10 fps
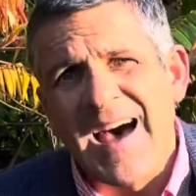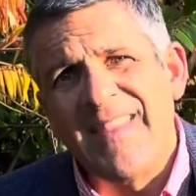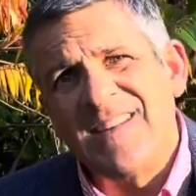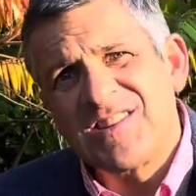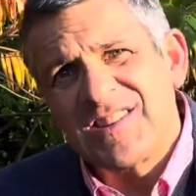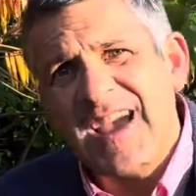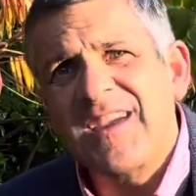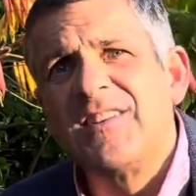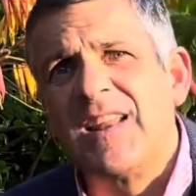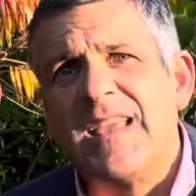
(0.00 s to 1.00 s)
And then
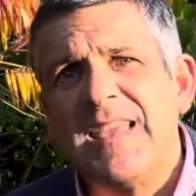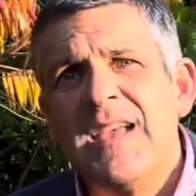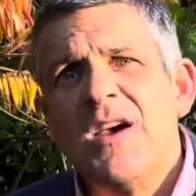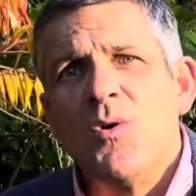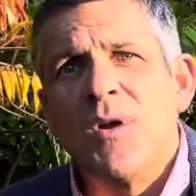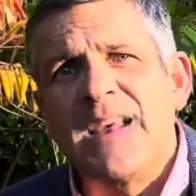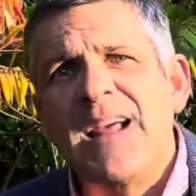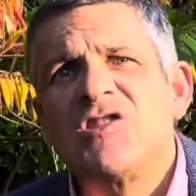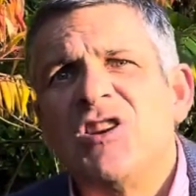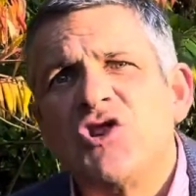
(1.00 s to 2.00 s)
secondly, we can
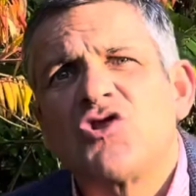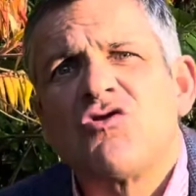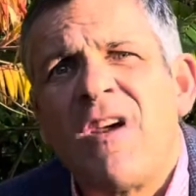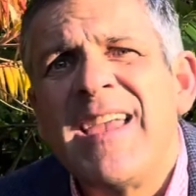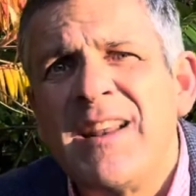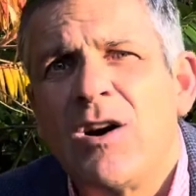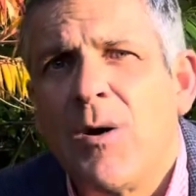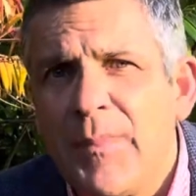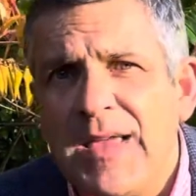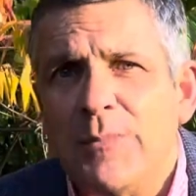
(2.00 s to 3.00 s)
actually train
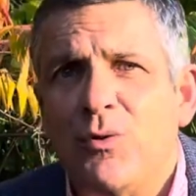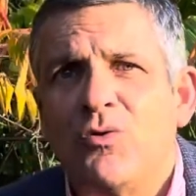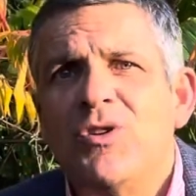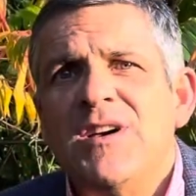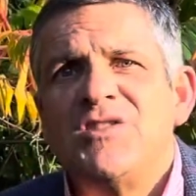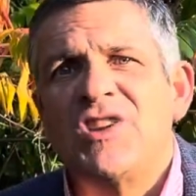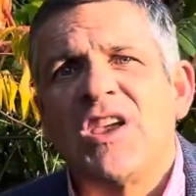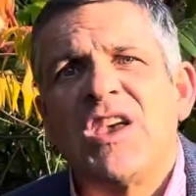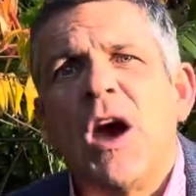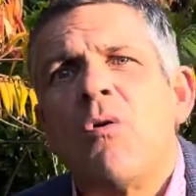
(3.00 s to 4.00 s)
our people to
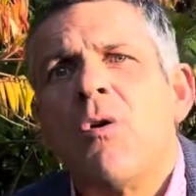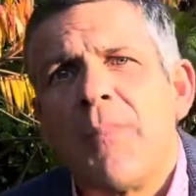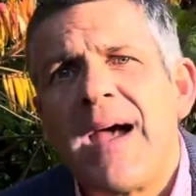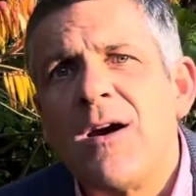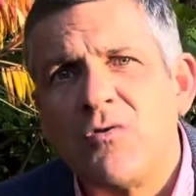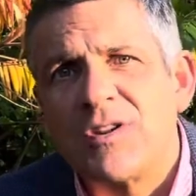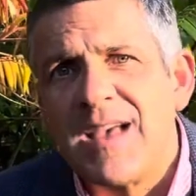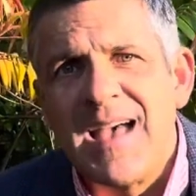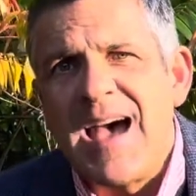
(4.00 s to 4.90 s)
go about